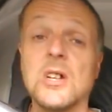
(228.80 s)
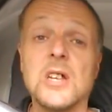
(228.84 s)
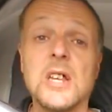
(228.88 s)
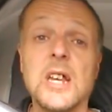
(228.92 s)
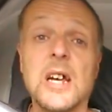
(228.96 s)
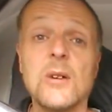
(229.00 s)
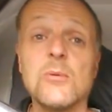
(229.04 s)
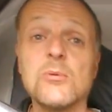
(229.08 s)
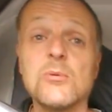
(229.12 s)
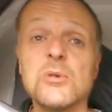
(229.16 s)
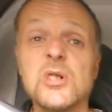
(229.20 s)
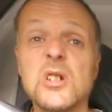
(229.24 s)

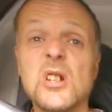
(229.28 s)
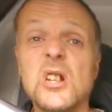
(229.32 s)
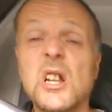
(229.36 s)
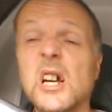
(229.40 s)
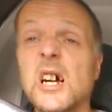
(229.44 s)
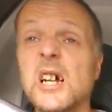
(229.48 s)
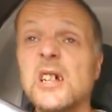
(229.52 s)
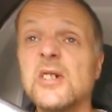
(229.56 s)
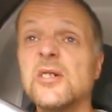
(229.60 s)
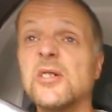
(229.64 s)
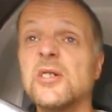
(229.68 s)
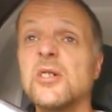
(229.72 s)
that was the
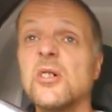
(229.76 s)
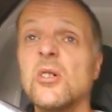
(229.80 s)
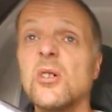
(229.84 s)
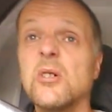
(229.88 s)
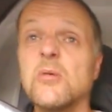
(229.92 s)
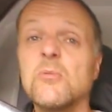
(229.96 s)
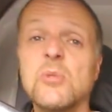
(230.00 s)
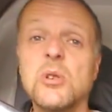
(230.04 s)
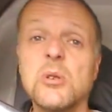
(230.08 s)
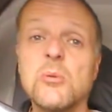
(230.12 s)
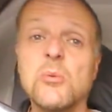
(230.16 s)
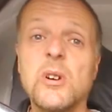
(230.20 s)
last
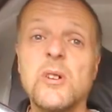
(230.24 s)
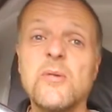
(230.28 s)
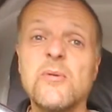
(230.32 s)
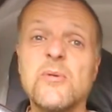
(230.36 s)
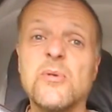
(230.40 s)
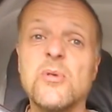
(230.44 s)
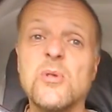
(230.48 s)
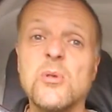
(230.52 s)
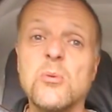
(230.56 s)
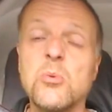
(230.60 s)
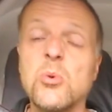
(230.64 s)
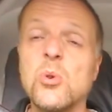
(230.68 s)
time we went
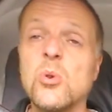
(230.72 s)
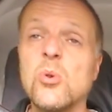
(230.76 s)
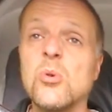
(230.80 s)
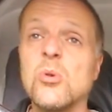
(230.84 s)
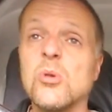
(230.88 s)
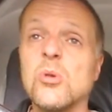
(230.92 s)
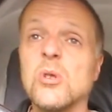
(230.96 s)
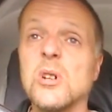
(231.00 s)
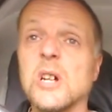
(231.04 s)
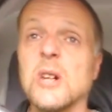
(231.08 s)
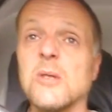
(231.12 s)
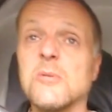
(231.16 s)
for a
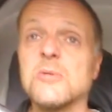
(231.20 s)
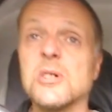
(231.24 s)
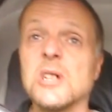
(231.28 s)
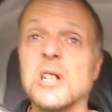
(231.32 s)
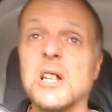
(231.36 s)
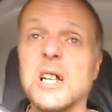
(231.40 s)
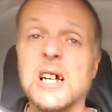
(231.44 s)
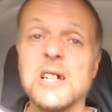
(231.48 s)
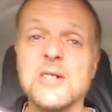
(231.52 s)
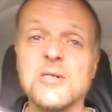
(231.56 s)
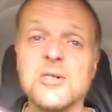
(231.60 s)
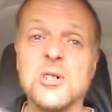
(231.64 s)
walk. That was the
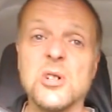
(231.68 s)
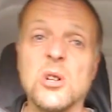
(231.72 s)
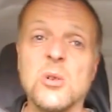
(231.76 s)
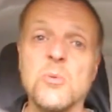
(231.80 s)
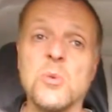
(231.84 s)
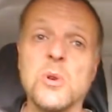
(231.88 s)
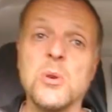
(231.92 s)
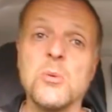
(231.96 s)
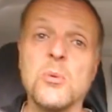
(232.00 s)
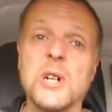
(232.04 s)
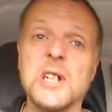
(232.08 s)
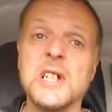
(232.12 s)
last
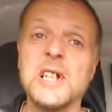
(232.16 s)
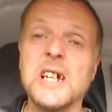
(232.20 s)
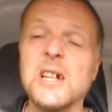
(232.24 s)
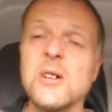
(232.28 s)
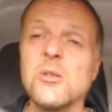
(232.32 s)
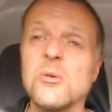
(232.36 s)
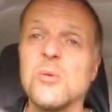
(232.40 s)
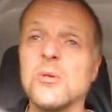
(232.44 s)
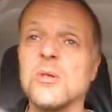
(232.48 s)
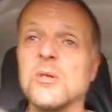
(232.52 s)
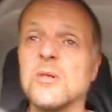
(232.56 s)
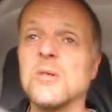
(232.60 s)
time we went
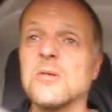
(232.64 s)
out,